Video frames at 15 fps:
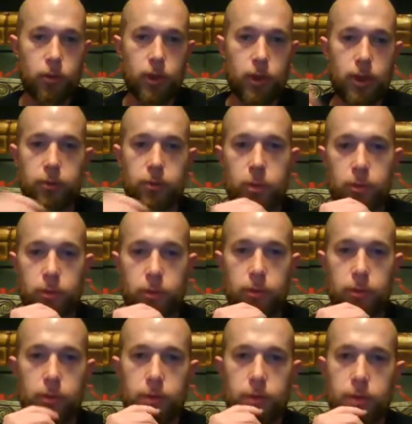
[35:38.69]

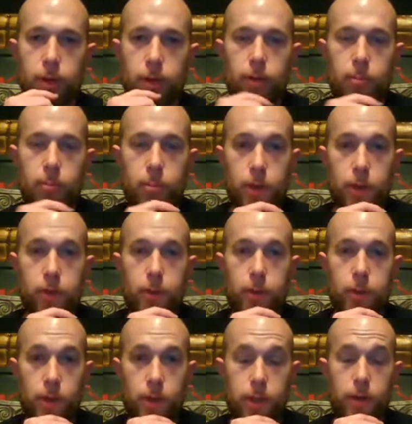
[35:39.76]
transmissions much,
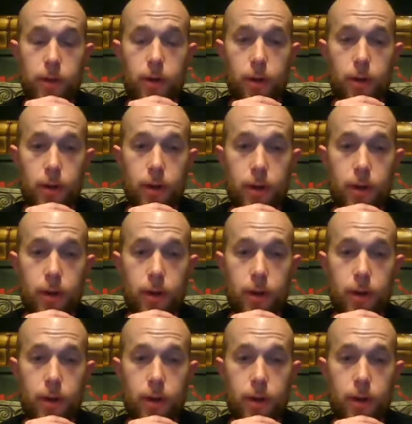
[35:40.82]
much clearer.